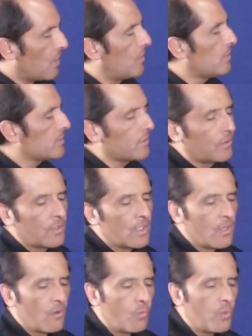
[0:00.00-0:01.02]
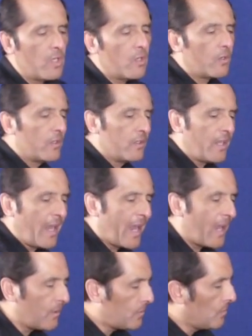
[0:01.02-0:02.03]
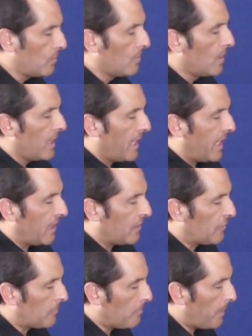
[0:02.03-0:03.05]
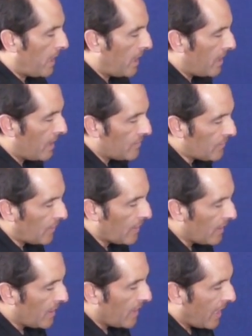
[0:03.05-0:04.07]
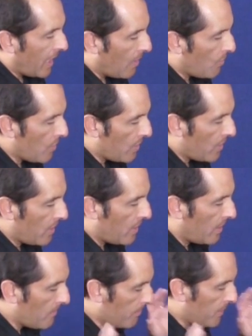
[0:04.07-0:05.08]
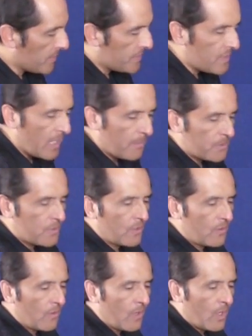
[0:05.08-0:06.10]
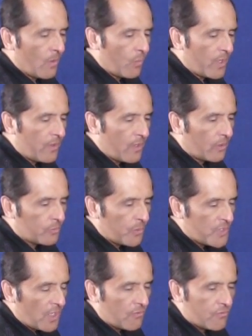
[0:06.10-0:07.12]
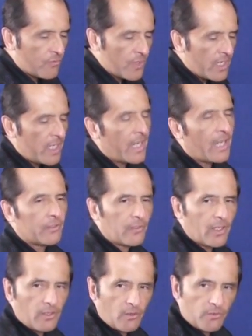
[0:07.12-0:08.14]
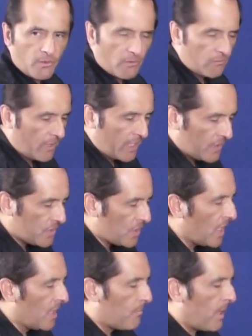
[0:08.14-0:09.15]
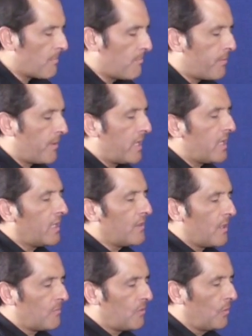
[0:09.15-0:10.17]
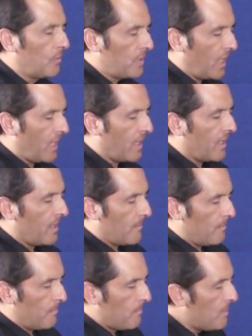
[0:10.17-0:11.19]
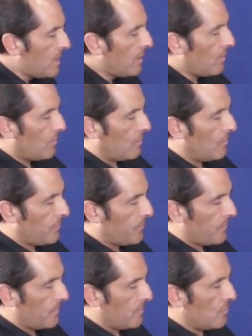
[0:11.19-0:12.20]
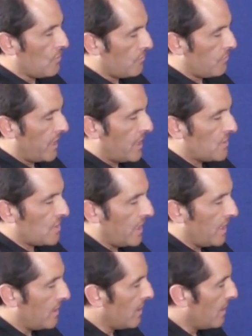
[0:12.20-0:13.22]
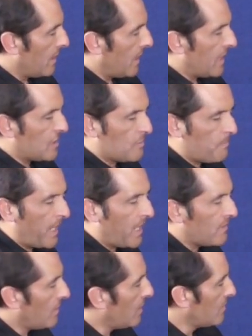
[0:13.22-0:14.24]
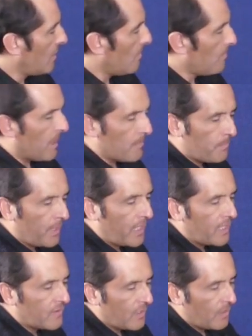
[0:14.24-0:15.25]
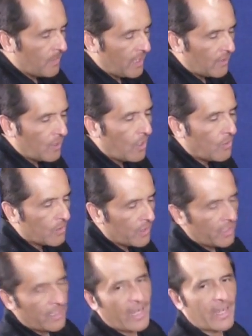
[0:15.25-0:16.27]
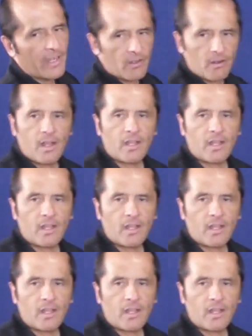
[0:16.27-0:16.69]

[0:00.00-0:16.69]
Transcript: Also, we learned how to expand our perception with notes which are really outside of your range by bringing them to the middle of your range and expanding them by playing them in lower and higher